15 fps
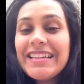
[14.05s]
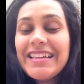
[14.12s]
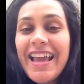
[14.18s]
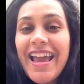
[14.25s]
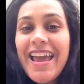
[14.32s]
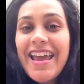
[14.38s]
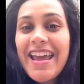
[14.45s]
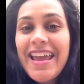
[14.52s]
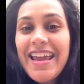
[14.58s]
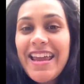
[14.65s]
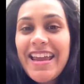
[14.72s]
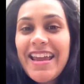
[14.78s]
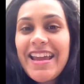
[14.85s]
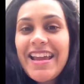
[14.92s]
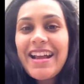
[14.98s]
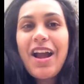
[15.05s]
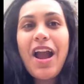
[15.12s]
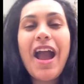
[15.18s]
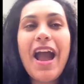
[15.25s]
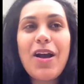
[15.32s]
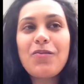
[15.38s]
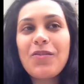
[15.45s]
Yay!
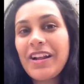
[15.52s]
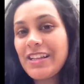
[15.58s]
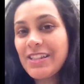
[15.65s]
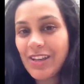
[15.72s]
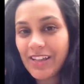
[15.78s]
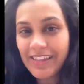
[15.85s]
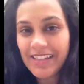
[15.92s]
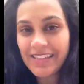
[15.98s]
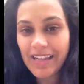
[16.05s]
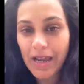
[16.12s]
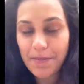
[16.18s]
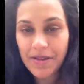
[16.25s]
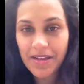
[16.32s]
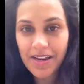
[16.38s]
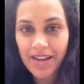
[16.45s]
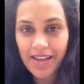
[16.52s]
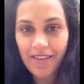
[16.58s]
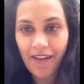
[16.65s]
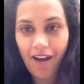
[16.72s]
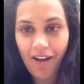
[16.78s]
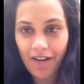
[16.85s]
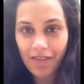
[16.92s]
When I saw the assignment
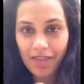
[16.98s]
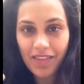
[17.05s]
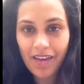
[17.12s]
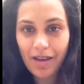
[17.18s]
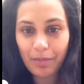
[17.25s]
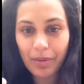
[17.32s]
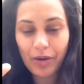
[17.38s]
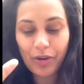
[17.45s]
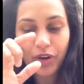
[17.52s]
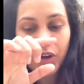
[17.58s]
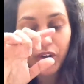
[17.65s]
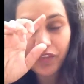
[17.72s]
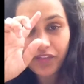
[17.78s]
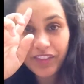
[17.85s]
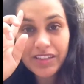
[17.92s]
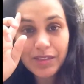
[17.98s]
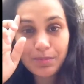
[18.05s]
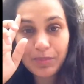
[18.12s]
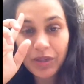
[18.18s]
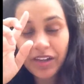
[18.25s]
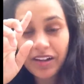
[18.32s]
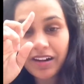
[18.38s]
on the Paragirl
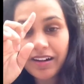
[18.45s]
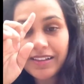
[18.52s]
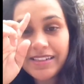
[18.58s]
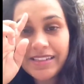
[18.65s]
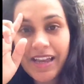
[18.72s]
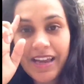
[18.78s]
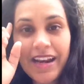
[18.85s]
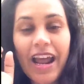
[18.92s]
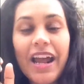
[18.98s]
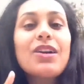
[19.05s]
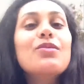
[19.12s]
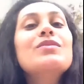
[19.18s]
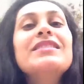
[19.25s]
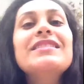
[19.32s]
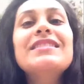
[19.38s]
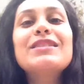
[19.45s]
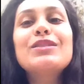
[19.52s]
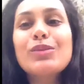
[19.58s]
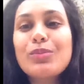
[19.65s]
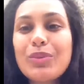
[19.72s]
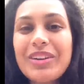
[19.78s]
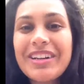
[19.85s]
Facebook site, I was
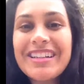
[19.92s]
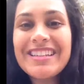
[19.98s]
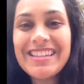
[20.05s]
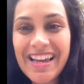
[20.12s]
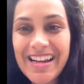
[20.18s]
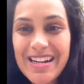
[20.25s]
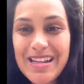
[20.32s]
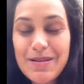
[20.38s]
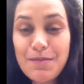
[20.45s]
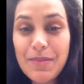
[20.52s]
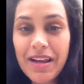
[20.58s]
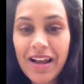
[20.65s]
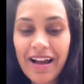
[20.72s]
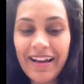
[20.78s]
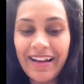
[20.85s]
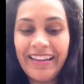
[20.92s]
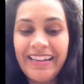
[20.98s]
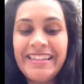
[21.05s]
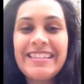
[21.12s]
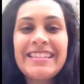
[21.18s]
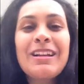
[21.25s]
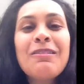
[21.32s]
super excited
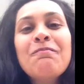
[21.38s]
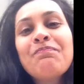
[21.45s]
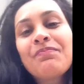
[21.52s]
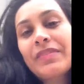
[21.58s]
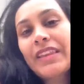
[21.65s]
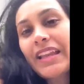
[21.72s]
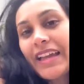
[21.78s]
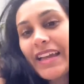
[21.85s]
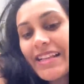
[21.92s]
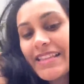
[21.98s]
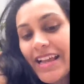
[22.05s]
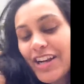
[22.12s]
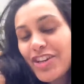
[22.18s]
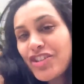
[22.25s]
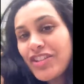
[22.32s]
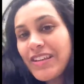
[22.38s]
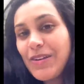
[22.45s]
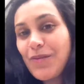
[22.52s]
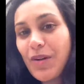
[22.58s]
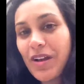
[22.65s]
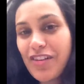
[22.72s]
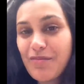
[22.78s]
because it's actually
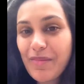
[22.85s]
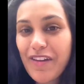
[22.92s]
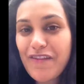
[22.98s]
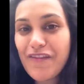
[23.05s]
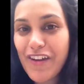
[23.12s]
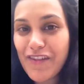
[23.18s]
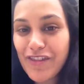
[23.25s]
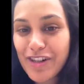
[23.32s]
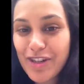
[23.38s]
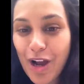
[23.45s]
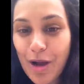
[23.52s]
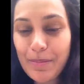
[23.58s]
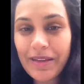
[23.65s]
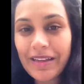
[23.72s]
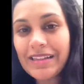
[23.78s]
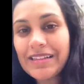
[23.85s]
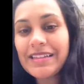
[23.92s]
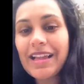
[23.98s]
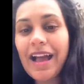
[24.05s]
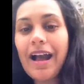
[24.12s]
one of my favorite topics.